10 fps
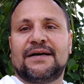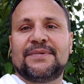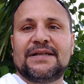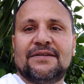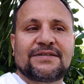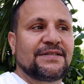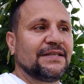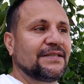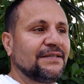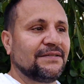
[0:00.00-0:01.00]
I mean, it looks
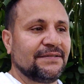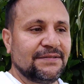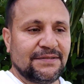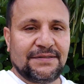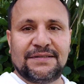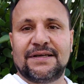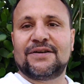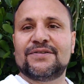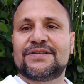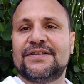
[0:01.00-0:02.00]
decent. There
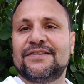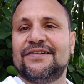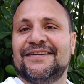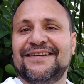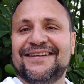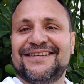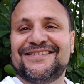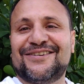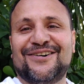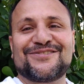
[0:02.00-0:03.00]
goes another.
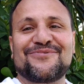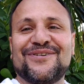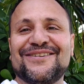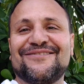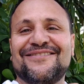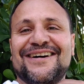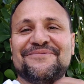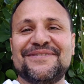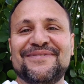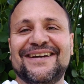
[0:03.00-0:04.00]
Dogs are running
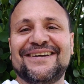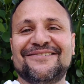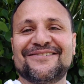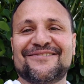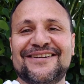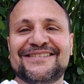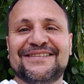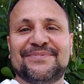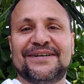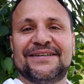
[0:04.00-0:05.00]
around me, man, going
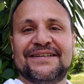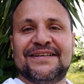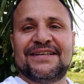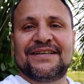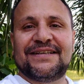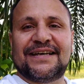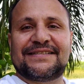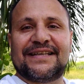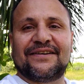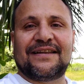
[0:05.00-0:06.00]
crazy. But
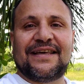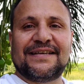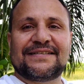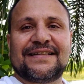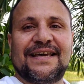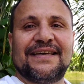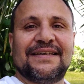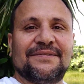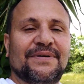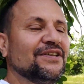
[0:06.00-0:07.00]
nice day on the lake today.
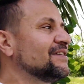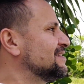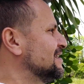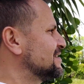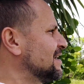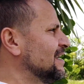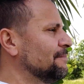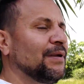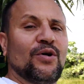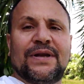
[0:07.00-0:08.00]
But you can see it's kind
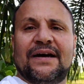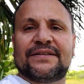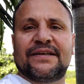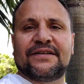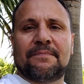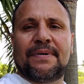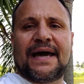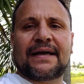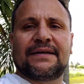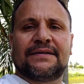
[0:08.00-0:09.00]
of blown out there in the back.